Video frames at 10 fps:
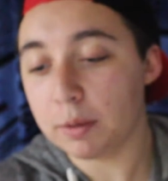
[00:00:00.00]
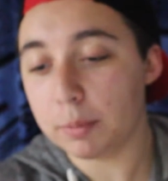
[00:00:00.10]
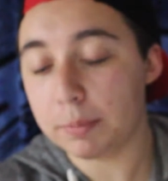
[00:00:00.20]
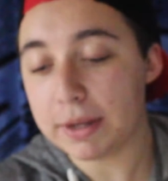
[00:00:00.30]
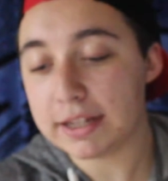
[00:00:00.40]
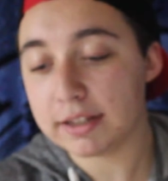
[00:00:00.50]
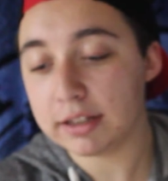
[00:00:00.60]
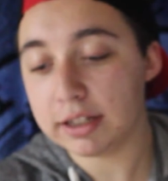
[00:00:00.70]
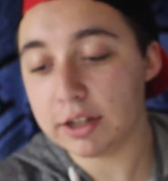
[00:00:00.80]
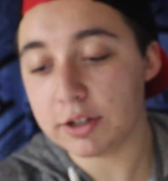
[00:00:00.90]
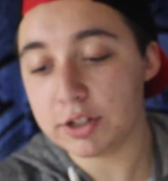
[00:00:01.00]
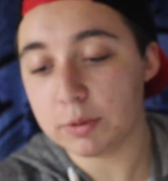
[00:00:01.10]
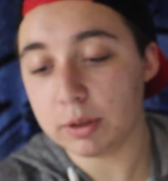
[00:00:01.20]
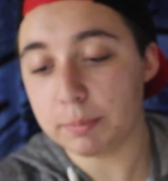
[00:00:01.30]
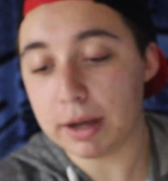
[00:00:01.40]
But basically, you could
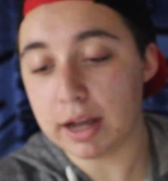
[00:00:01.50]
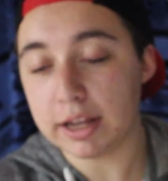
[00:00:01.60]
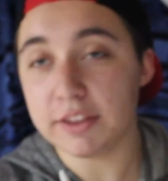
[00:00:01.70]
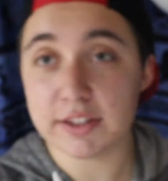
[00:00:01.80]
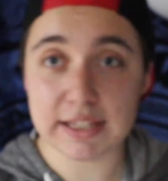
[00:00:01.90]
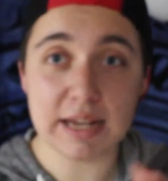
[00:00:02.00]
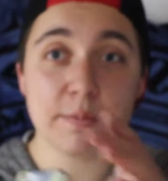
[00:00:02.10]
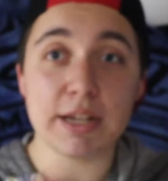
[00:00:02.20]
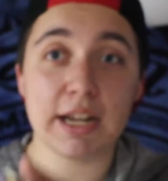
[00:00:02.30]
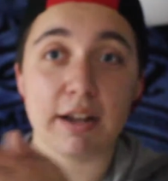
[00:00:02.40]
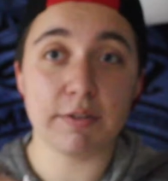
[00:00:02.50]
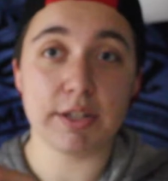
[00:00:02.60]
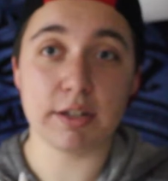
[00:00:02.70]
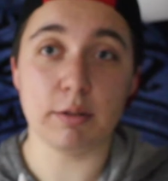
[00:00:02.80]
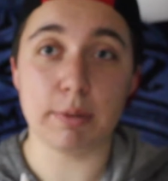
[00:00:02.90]
do it by the same date every
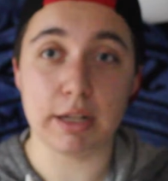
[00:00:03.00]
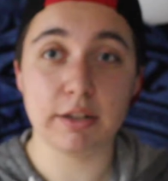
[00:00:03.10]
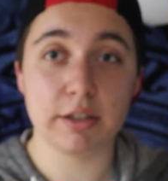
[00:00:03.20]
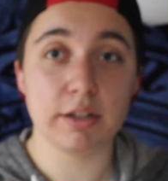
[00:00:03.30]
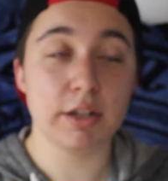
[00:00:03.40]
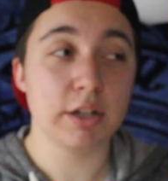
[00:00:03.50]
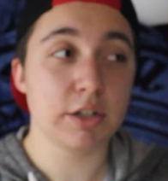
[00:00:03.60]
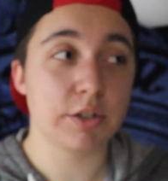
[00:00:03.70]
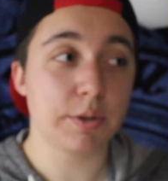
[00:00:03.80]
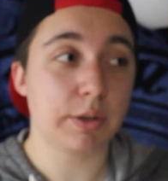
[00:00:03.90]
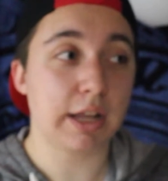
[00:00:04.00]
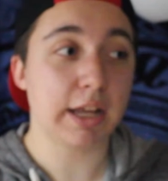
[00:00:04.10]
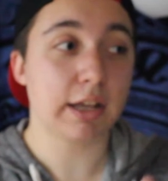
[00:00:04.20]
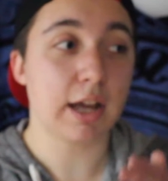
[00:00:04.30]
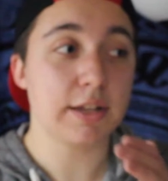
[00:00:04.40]
single month. So
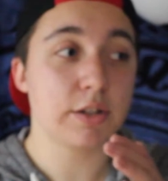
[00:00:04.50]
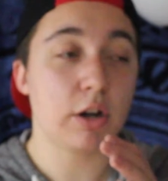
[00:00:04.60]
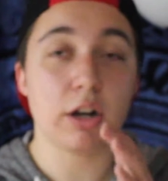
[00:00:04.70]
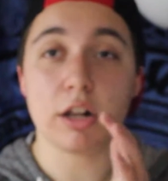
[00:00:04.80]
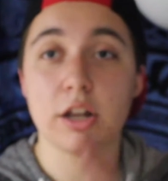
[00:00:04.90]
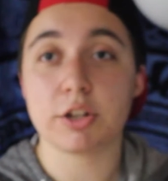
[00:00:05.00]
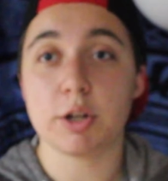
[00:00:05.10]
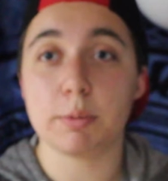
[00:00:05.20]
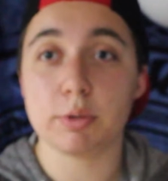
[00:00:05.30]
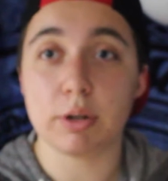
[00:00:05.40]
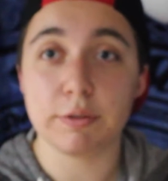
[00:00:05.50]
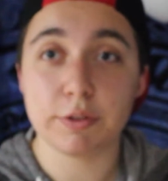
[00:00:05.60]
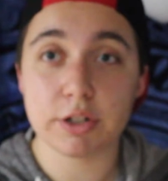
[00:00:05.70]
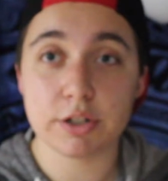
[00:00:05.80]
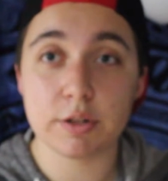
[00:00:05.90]
like I started on October
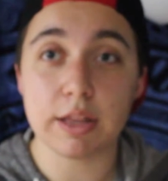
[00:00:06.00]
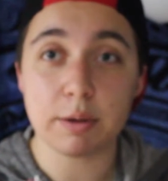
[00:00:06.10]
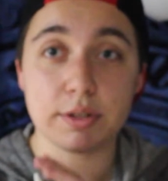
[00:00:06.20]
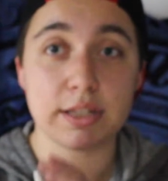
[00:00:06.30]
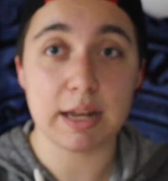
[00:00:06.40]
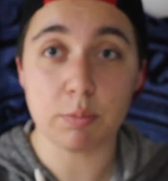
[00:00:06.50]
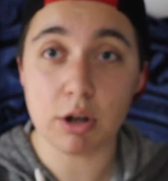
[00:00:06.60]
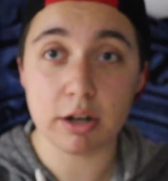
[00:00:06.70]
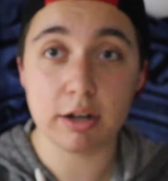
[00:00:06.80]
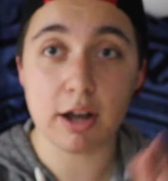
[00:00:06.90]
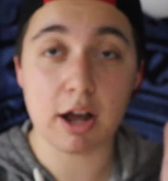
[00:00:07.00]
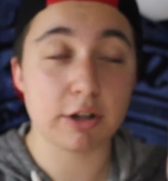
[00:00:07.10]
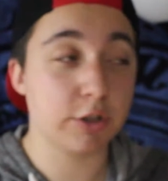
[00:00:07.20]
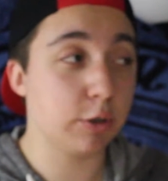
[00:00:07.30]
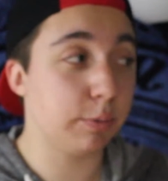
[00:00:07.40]
21st, so that was day 1.
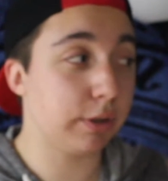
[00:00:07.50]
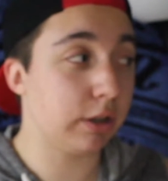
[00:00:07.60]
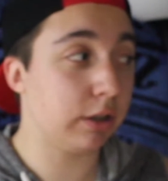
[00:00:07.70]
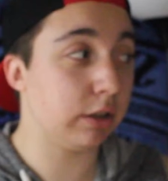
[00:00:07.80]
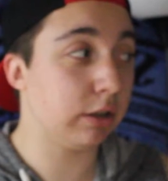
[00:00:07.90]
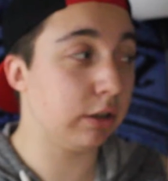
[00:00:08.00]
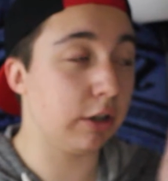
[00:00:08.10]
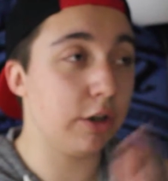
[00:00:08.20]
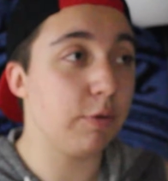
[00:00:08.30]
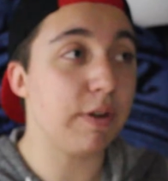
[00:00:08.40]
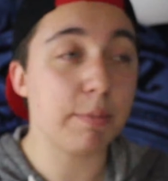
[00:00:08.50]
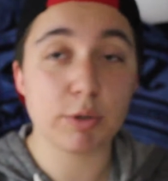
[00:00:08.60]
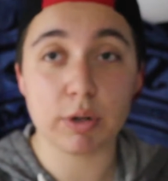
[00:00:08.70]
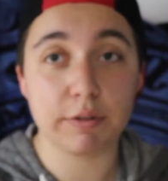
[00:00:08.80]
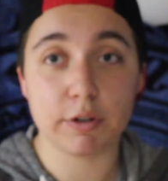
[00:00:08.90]
November
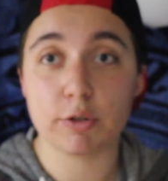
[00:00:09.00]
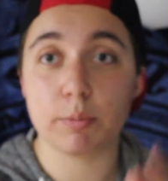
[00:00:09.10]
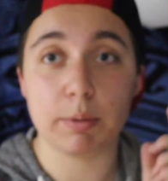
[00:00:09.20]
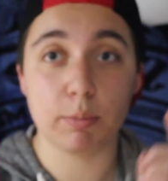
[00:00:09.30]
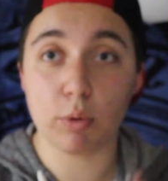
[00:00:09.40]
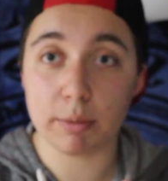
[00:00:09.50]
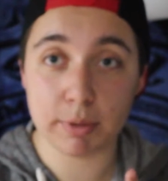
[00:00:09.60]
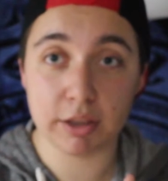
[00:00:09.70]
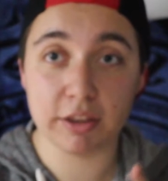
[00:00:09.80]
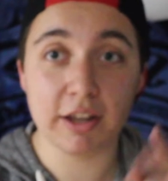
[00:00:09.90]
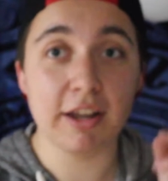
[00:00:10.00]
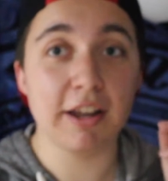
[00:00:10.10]
21st would be 1 month.